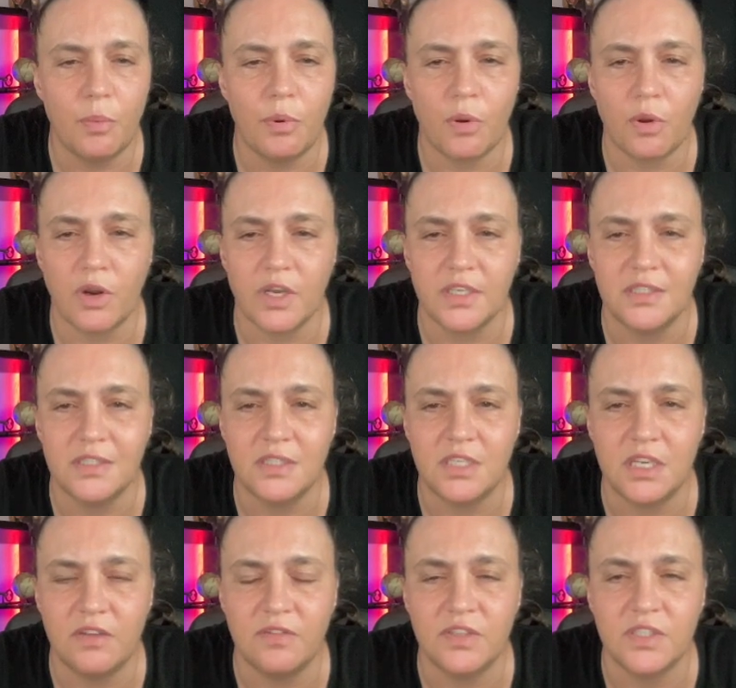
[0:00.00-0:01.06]

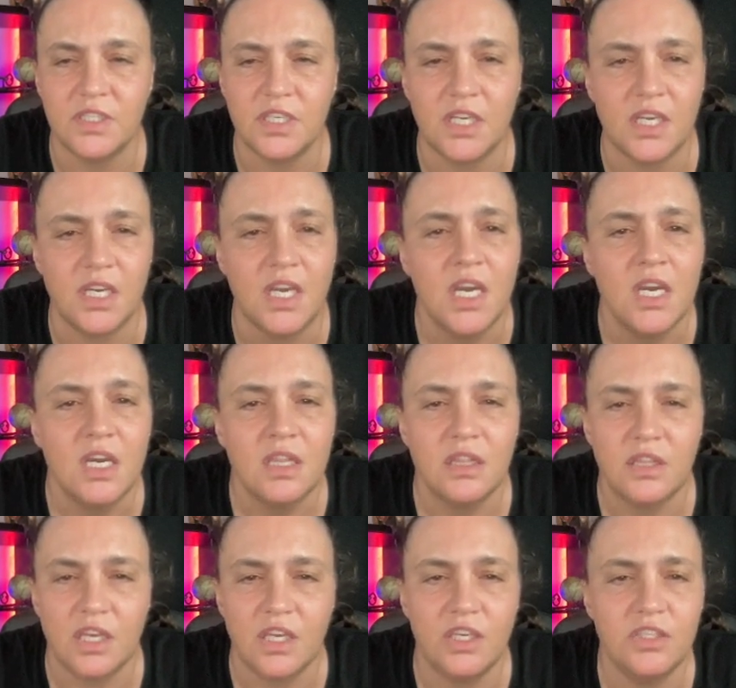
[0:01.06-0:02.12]
productivity.
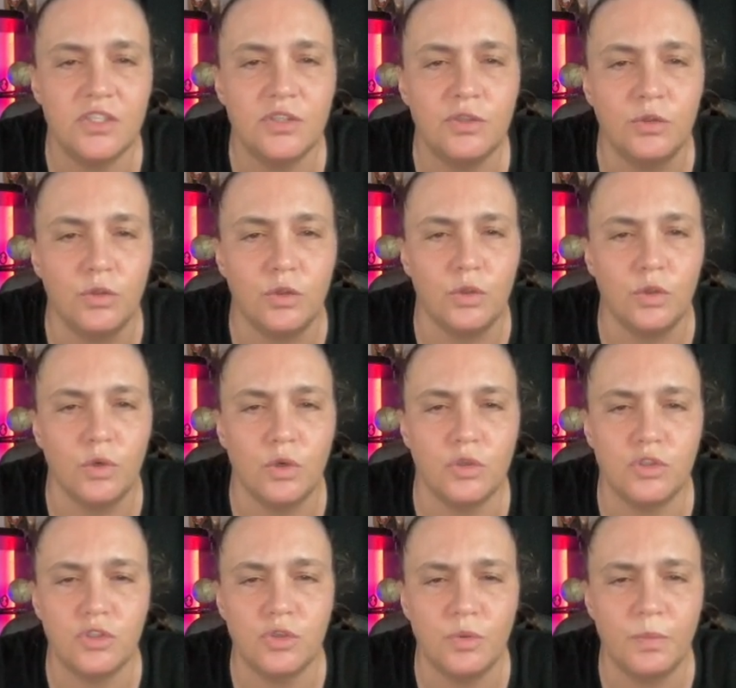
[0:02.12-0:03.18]
These look
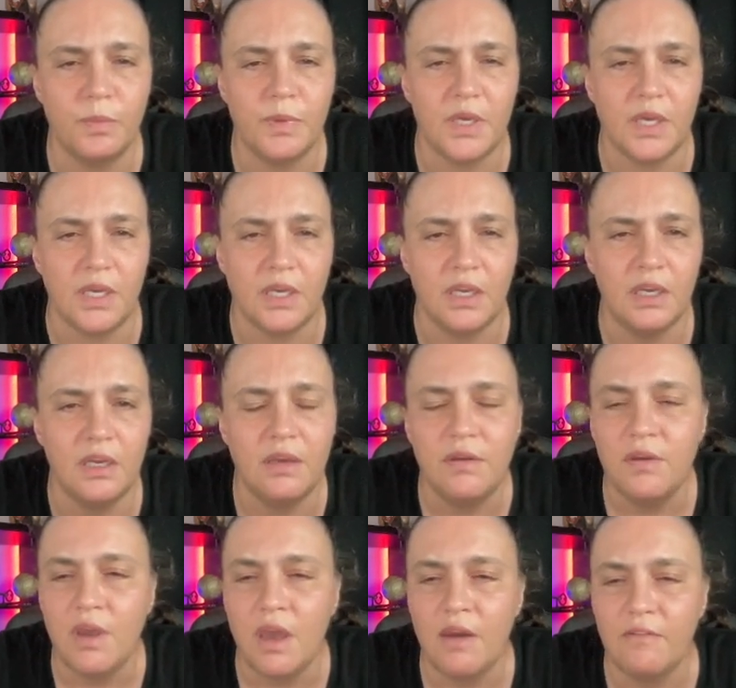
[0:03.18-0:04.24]
to be
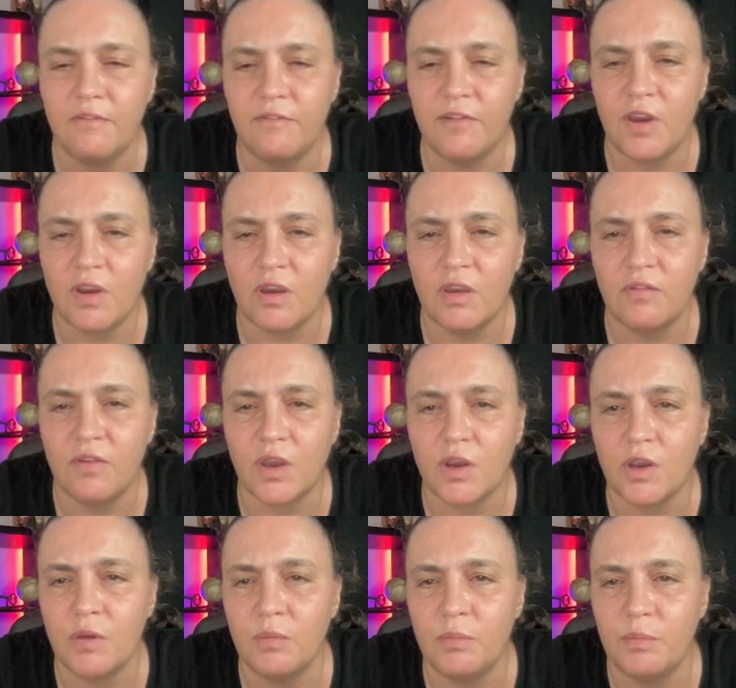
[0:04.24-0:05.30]
very,
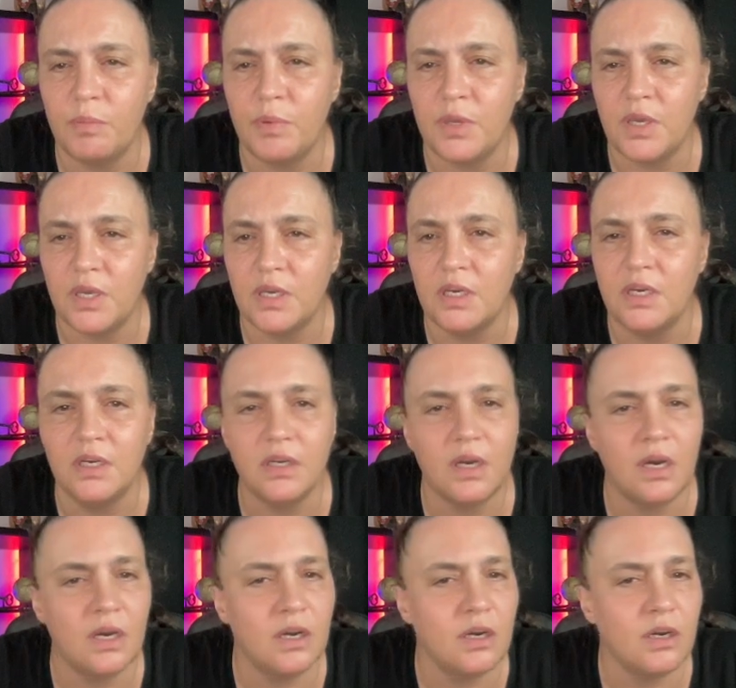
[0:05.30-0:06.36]
very big
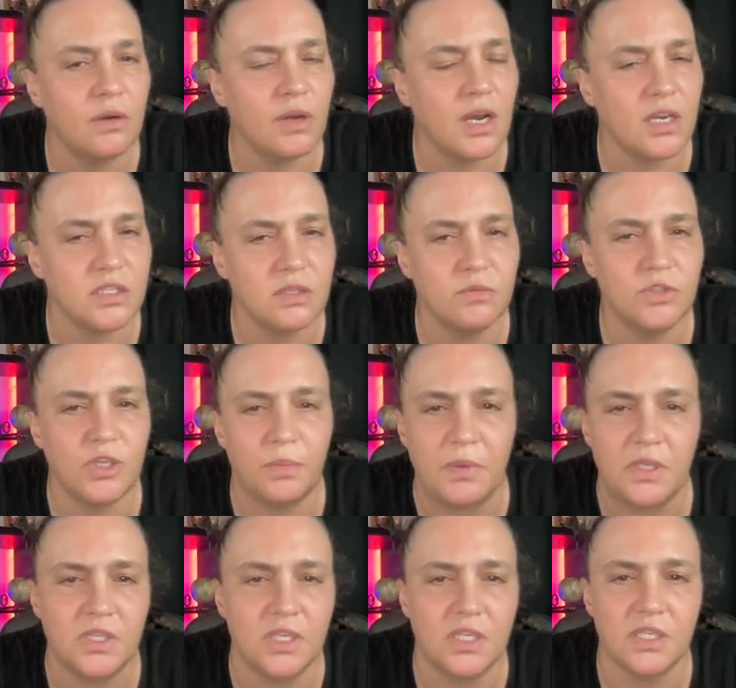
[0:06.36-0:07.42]
custom
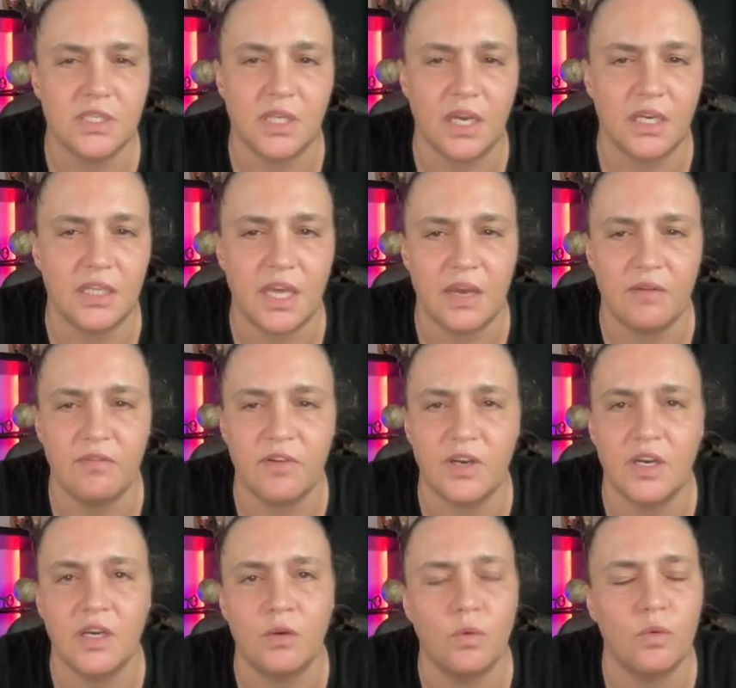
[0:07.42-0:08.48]
GPTs like Canva
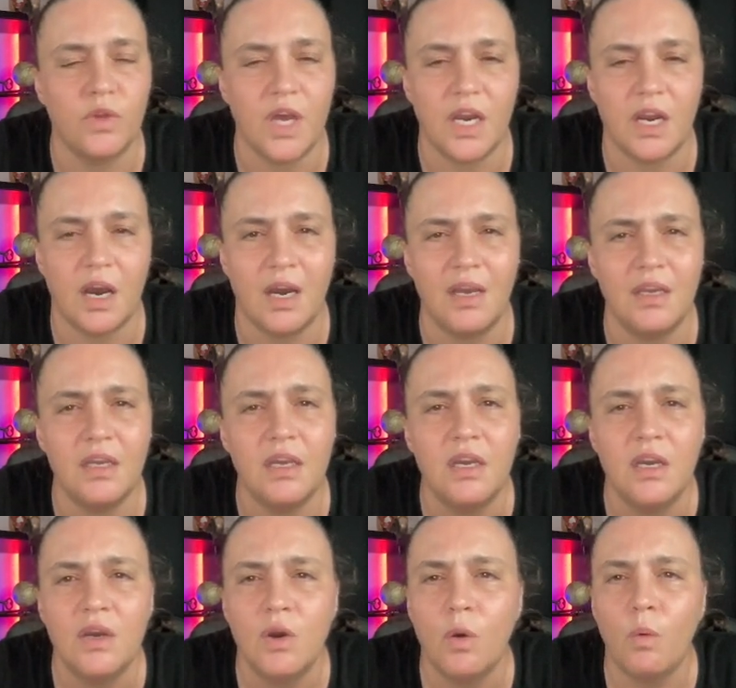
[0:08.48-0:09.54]
and all that. I
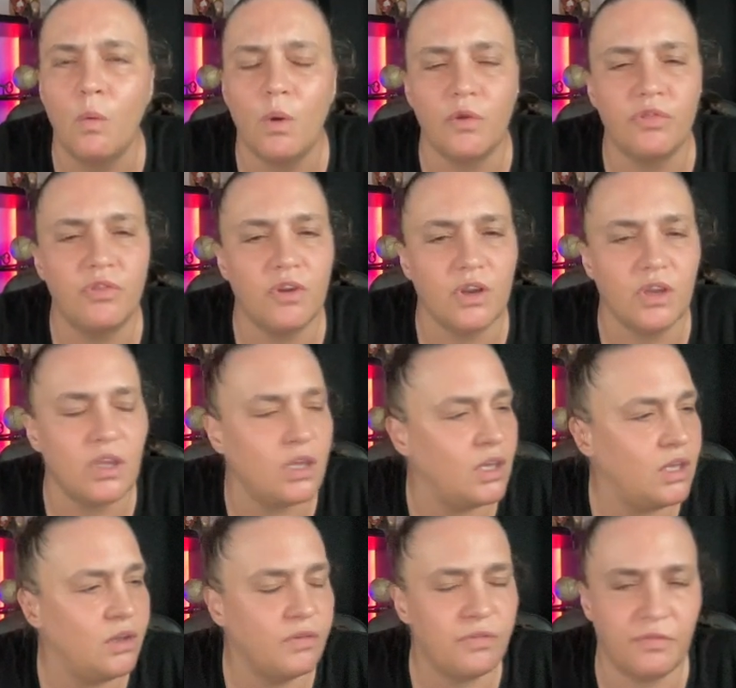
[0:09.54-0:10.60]
wonder
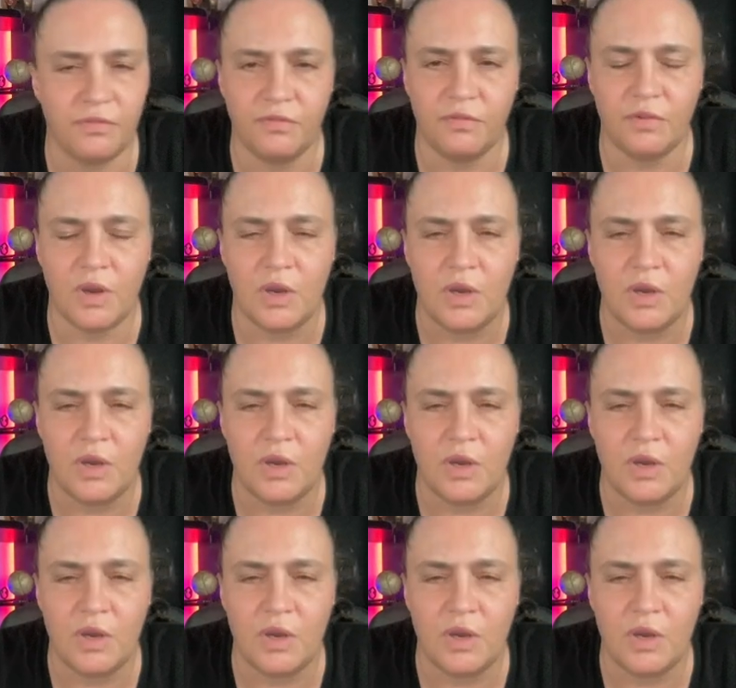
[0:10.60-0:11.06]
if